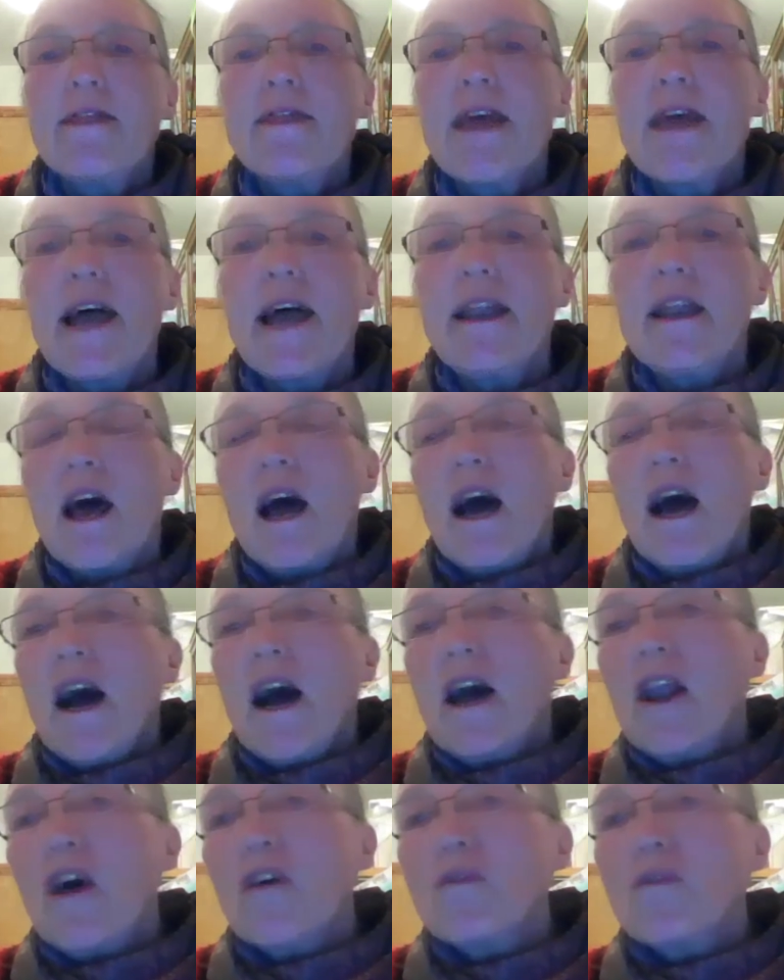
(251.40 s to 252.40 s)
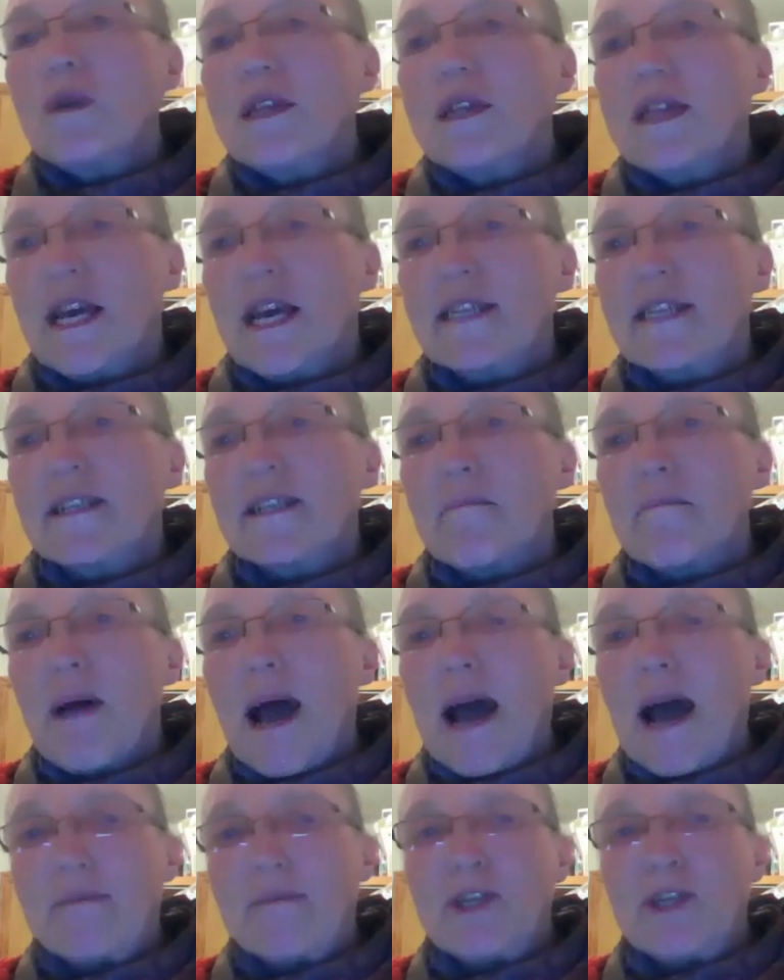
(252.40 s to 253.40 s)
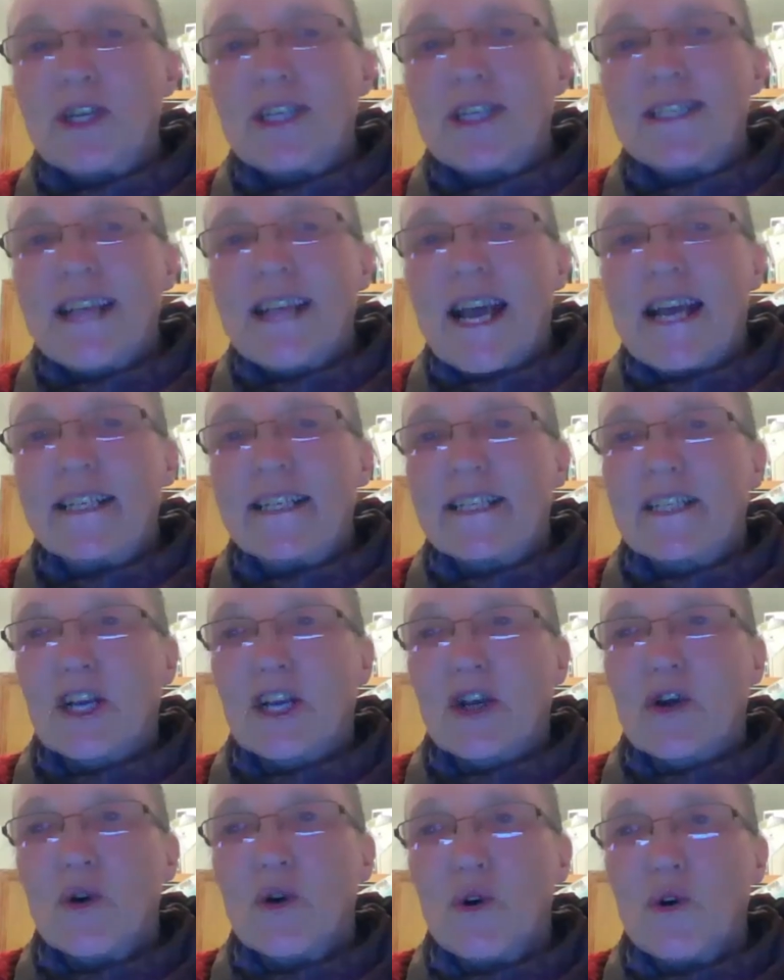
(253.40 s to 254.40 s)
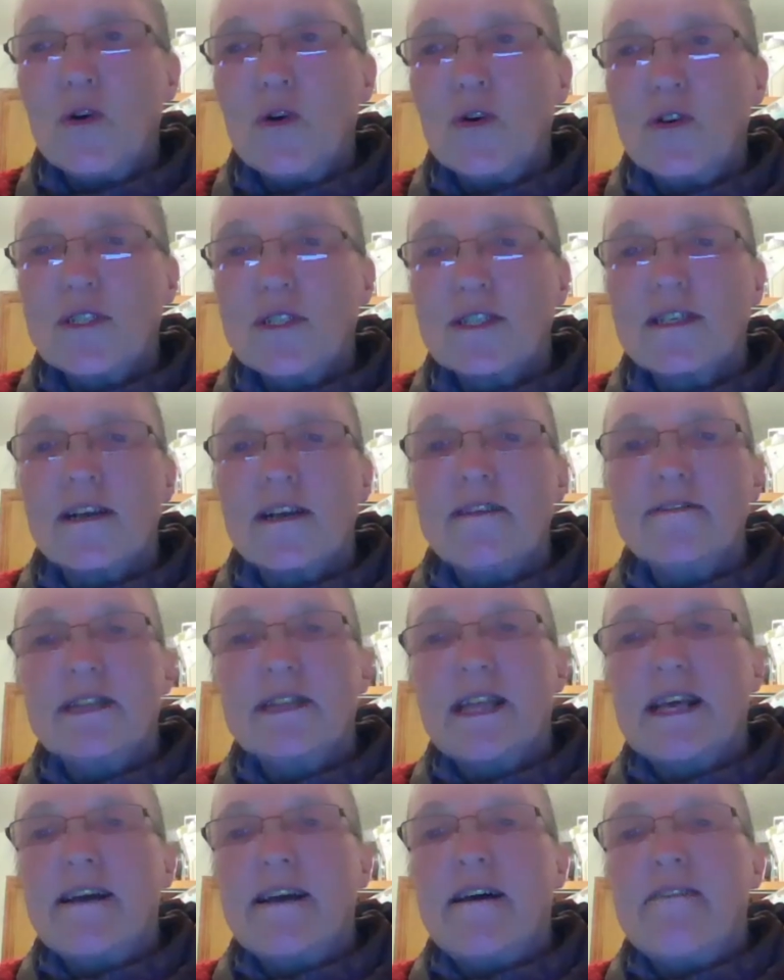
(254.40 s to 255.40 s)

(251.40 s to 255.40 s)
And then along with this, and perhaps you can say it's the cause, as the,